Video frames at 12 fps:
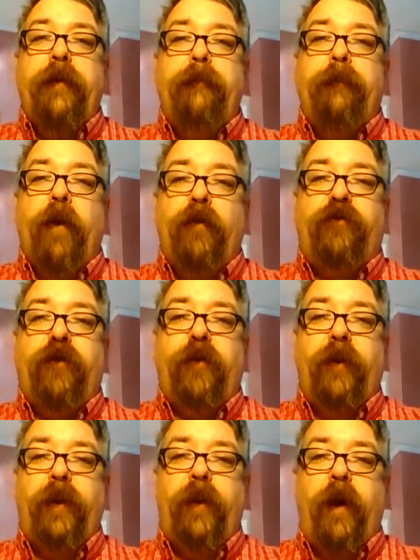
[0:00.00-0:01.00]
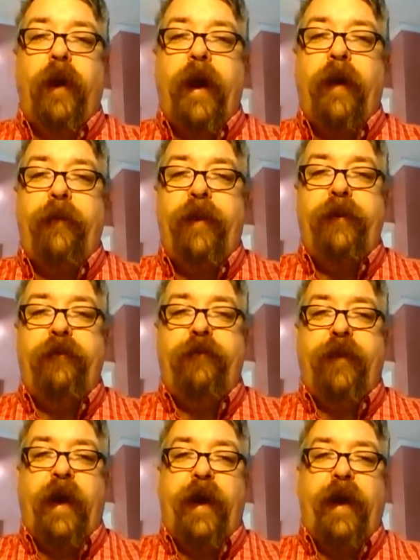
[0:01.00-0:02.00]
Most early hominids
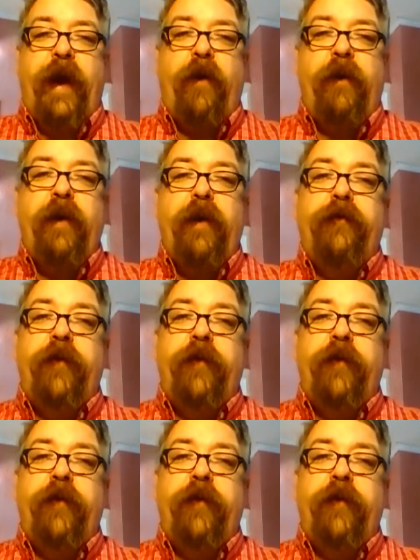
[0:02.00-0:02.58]
died out.